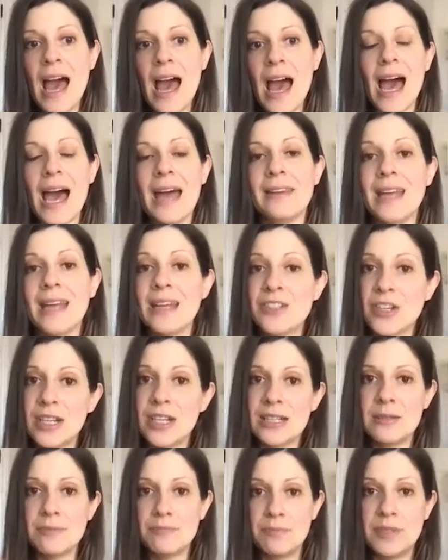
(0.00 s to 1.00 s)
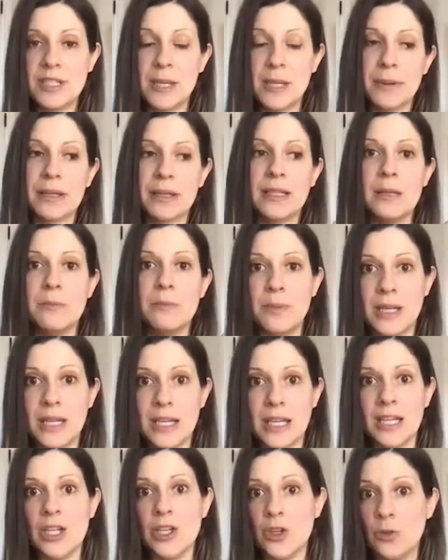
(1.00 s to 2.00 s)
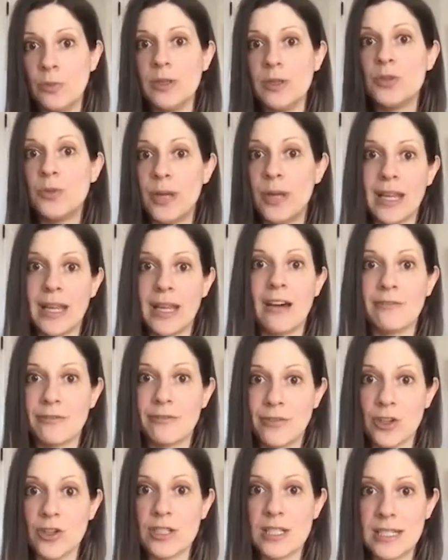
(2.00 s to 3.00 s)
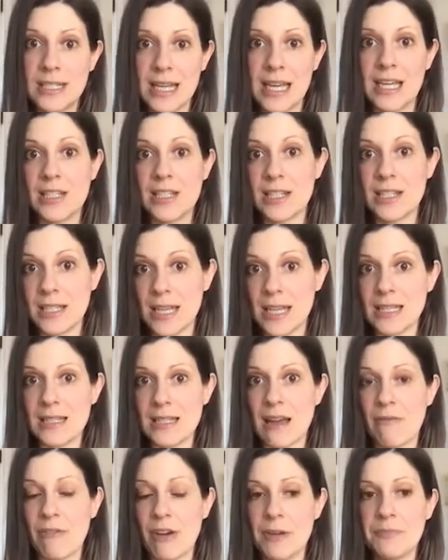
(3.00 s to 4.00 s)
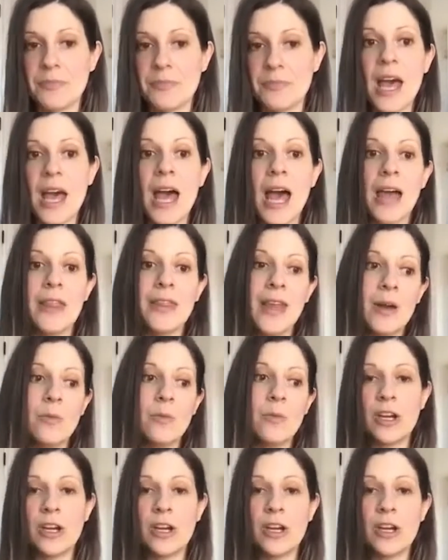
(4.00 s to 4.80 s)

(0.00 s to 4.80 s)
And that's going to typically be, between that first day to day 7. And then we